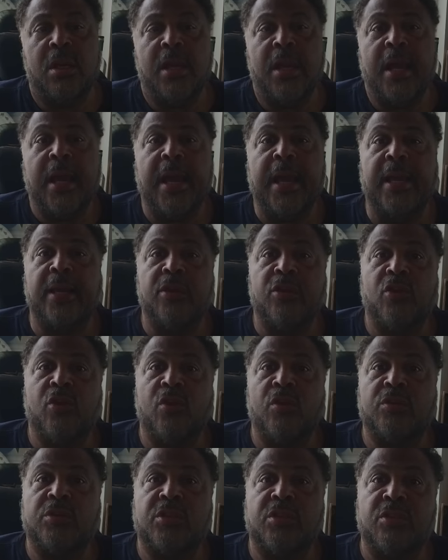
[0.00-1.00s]
and
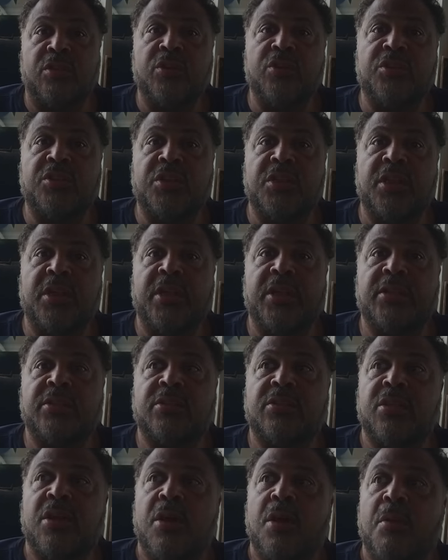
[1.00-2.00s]
your solution
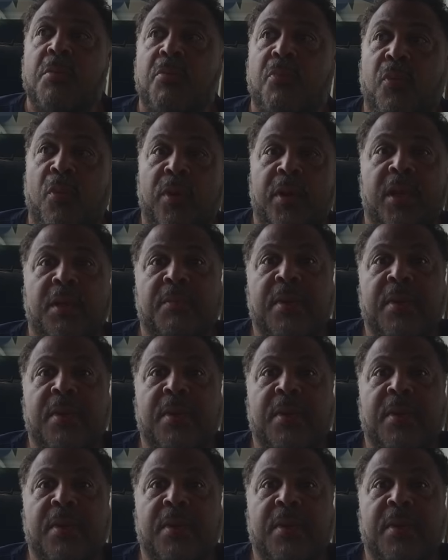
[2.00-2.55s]
is bringing